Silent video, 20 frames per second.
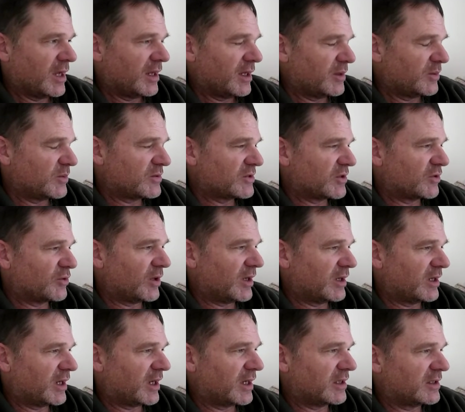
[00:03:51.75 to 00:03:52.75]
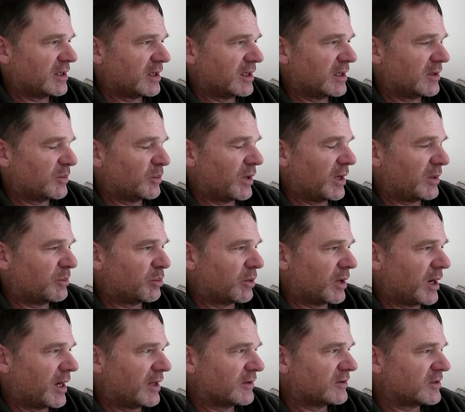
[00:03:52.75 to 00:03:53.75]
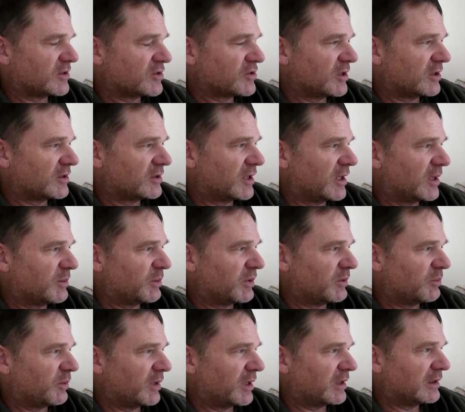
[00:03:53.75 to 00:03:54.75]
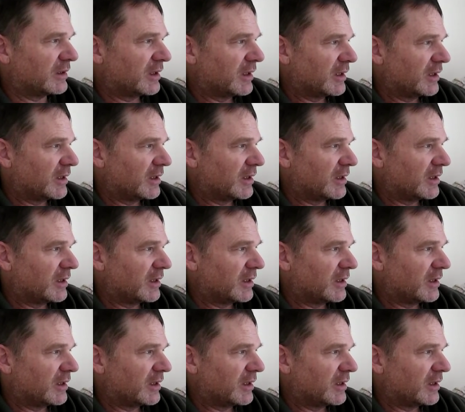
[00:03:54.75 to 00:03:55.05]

it was a great idea by Brant, the shit demon, but